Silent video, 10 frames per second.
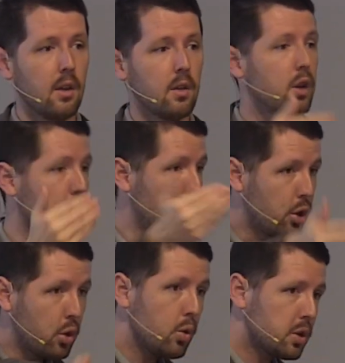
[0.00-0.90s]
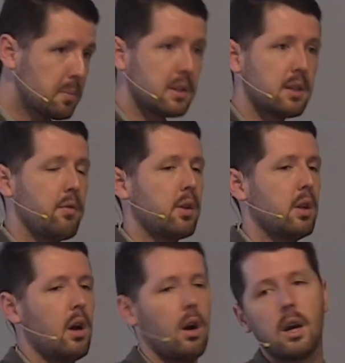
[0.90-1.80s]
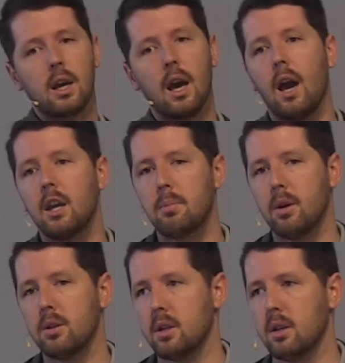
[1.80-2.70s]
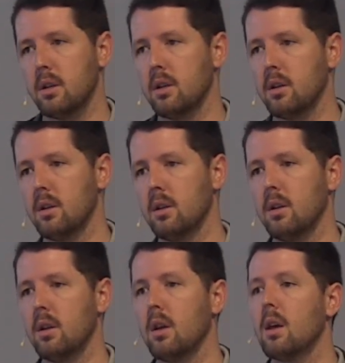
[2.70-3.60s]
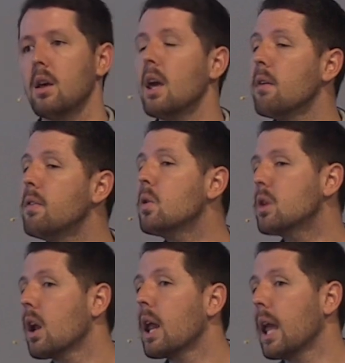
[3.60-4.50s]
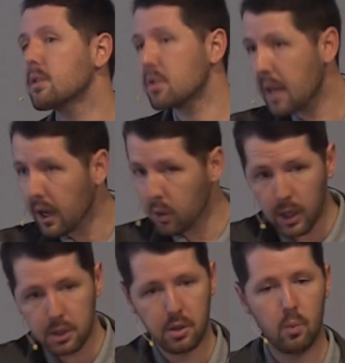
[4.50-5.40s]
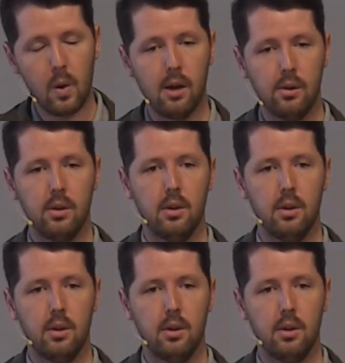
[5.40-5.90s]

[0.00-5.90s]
that you specifically are a kind person? If you cannot answer that question well,